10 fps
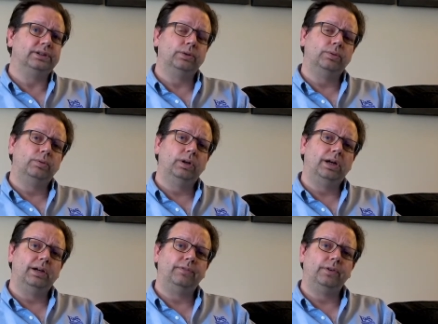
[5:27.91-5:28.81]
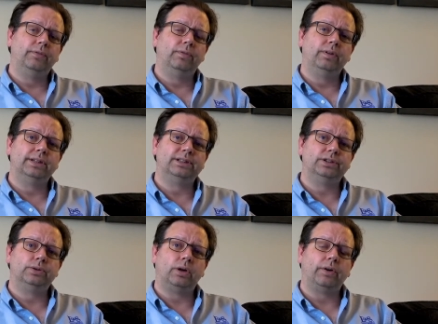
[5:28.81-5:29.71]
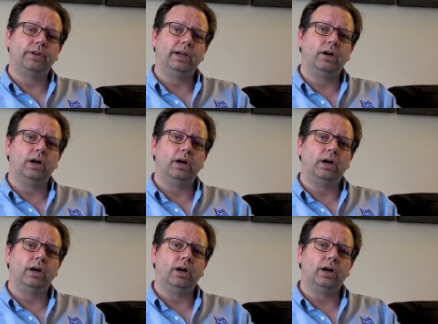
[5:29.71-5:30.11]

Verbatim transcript: So uh, if you've listened to our thing